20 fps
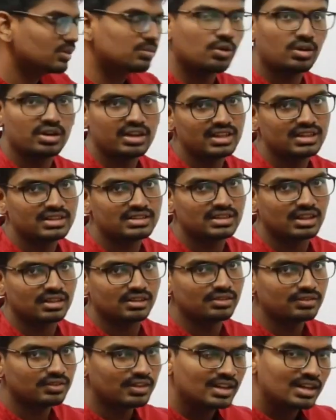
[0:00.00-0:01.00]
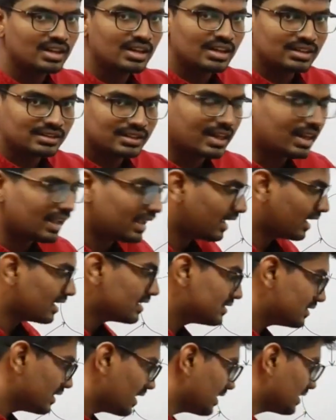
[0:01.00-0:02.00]
the body itself, then I
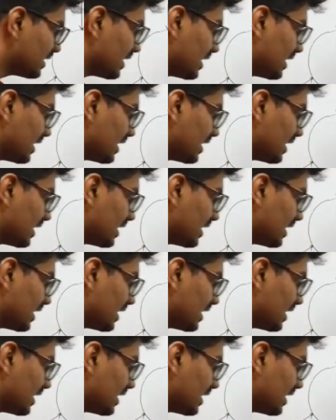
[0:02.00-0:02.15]
can say